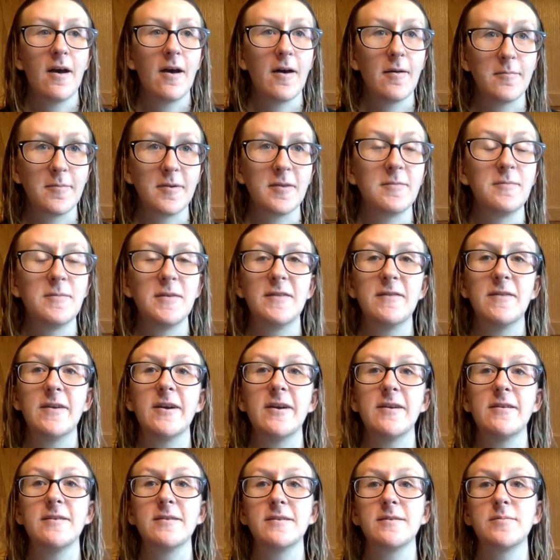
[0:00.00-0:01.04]
I'm gonna be
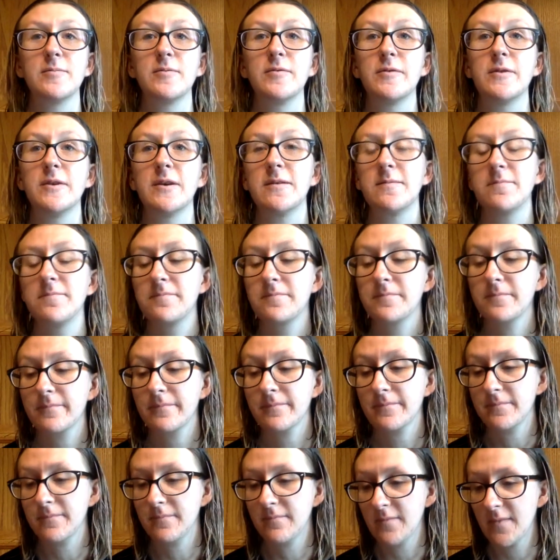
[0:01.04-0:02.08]
very disappointed.
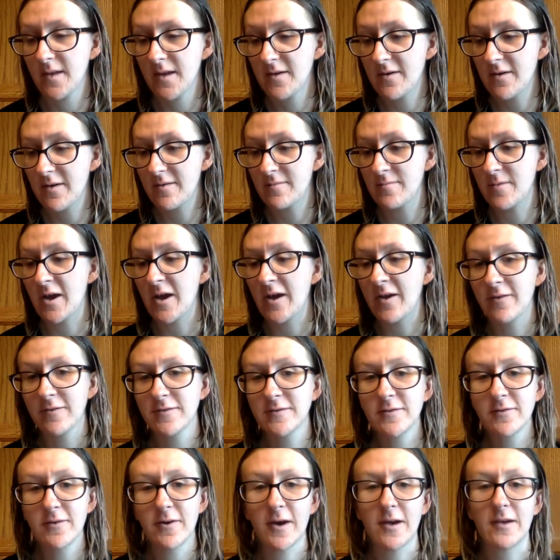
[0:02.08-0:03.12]
I
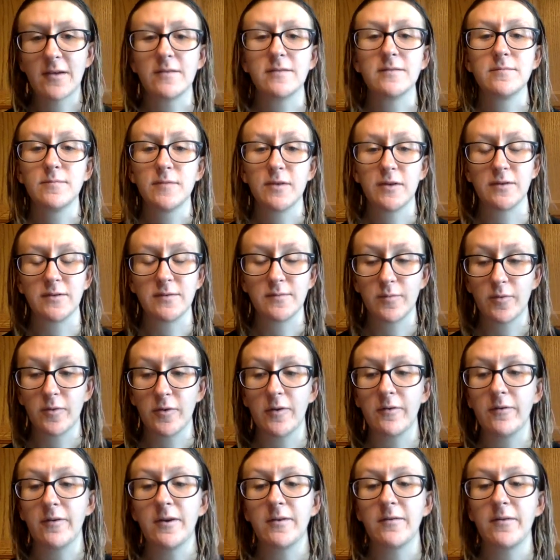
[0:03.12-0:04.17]
also got a
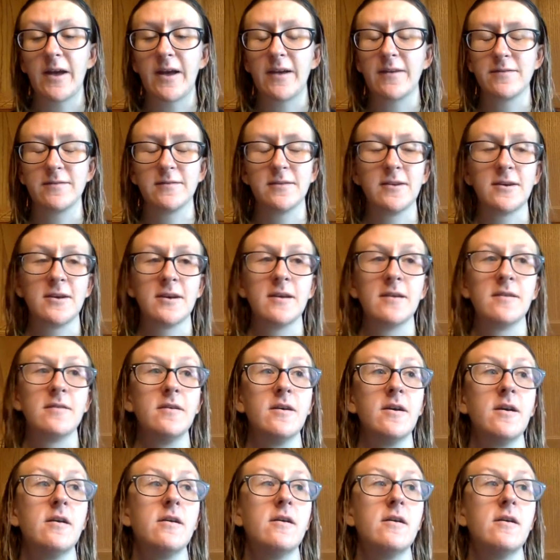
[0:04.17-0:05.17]
spoiler last night.